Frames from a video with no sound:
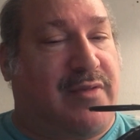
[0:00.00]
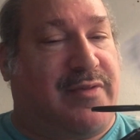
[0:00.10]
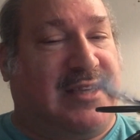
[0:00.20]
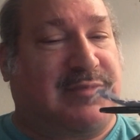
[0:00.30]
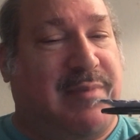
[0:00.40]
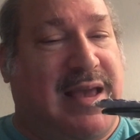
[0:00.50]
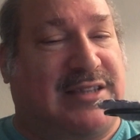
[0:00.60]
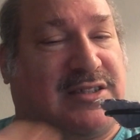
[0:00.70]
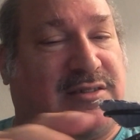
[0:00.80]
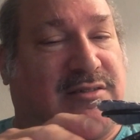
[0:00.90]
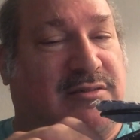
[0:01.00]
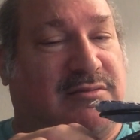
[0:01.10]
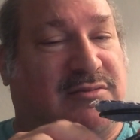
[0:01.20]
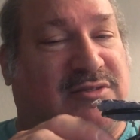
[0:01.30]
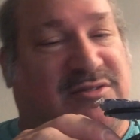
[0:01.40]
This mask,
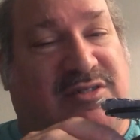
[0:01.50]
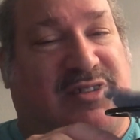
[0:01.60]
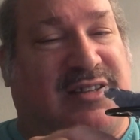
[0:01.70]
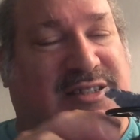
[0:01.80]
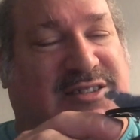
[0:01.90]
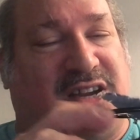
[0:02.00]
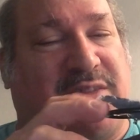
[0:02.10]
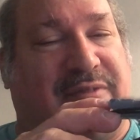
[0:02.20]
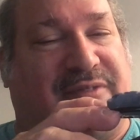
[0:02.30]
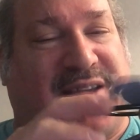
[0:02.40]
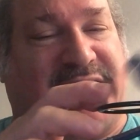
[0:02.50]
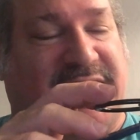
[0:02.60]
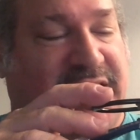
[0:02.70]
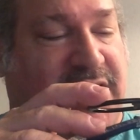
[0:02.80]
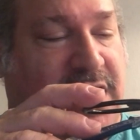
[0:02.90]
this tongue can be fixed
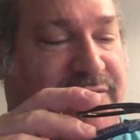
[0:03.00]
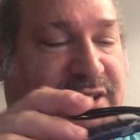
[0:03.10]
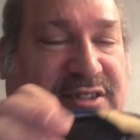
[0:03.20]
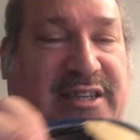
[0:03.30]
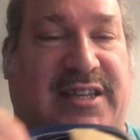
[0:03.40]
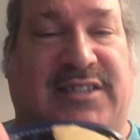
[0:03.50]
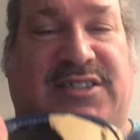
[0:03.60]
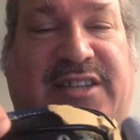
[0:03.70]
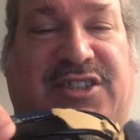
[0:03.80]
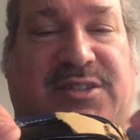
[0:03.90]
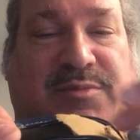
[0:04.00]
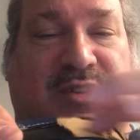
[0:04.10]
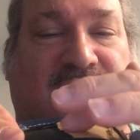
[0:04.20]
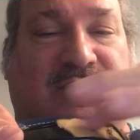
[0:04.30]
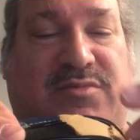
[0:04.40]
easy enough. You can see the inside is just some
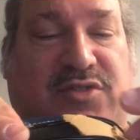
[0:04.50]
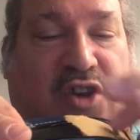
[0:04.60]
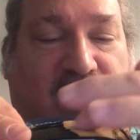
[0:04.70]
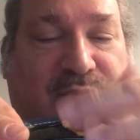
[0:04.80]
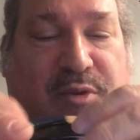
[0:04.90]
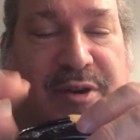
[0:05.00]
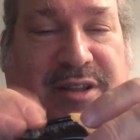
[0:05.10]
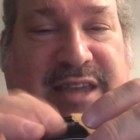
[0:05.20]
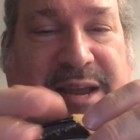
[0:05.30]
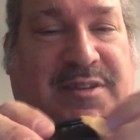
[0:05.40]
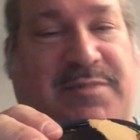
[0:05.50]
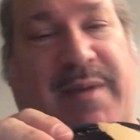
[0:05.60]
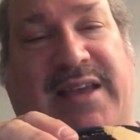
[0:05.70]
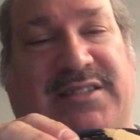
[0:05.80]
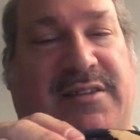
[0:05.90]
cardboard to take up the
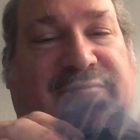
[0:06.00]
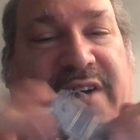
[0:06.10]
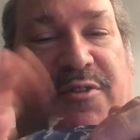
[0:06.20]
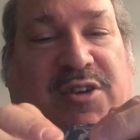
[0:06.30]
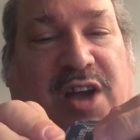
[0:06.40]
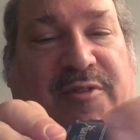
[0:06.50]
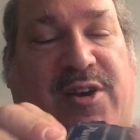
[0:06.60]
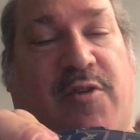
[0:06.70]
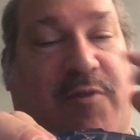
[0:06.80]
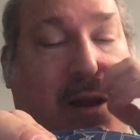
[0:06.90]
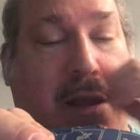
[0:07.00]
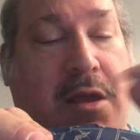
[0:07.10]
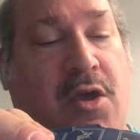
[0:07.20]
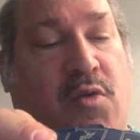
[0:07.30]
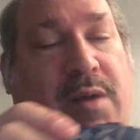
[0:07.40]
space and the vinyl covering over it.
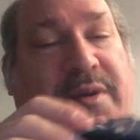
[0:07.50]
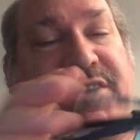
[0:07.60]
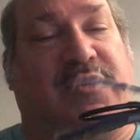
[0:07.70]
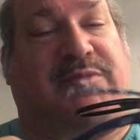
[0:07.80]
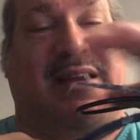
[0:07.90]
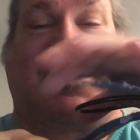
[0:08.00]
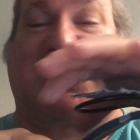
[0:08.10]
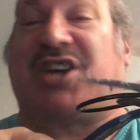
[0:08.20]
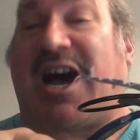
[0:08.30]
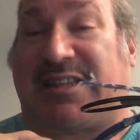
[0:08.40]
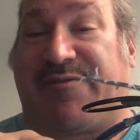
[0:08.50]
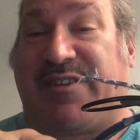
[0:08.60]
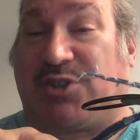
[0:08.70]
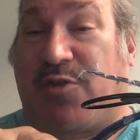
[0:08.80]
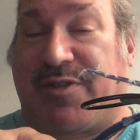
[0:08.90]
What I'm going to do is make a sock that
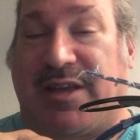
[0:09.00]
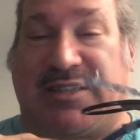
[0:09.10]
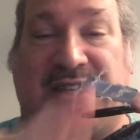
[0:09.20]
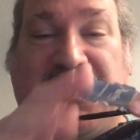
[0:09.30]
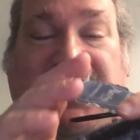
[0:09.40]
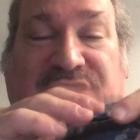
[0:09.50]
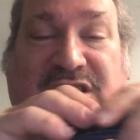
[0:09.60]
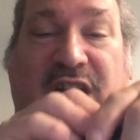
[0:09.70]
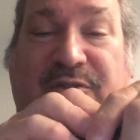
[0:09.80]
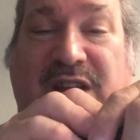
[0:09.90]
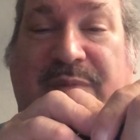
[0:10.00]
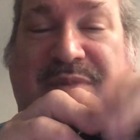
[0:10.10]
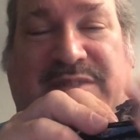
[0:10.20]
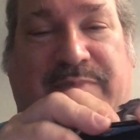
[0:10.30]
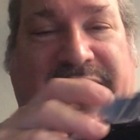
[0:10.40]
fits over this to cover it up
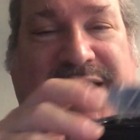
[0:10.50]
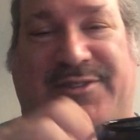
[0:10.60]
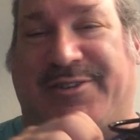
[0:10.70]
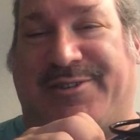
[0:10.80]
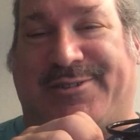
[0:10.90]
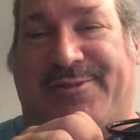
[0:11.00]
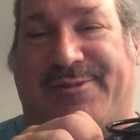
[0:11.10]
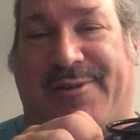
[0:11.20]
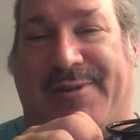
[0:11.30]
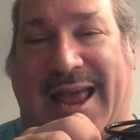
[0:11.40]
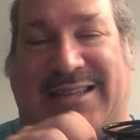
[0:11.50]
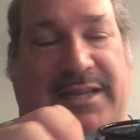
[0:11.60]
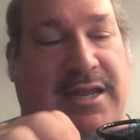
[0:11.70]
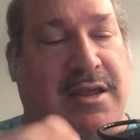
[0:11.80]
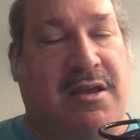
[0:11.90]
and just make it so it doesn't look so
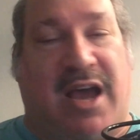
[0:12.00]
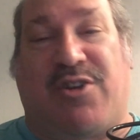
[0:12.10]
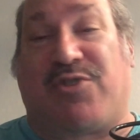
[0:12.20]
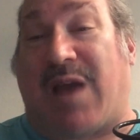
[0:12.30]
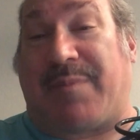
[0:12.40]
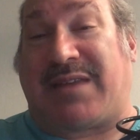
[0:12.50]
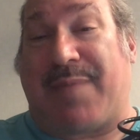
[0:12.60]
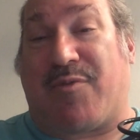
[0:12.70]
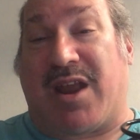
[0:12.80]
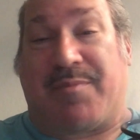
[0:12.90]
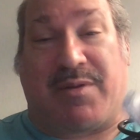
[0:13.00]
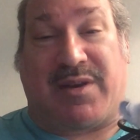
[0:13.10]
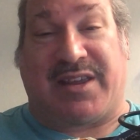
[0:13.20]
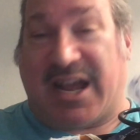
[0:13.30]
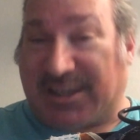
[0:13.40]
nasty. I could wrap tape around it, but it
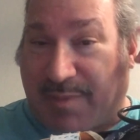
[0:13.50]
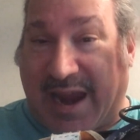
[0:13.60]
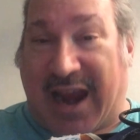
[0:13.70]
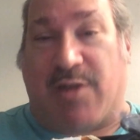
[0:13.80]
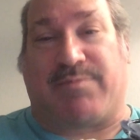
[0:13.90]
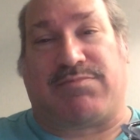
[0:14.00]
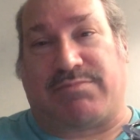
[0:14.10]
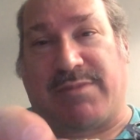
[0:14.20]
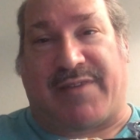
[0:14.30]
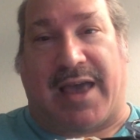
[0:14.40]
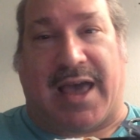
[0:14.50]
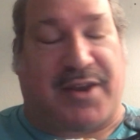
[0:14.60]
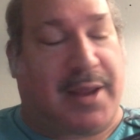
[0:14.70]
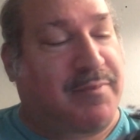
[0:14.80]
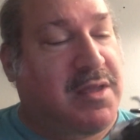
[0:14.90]
would catch my hair if I had any.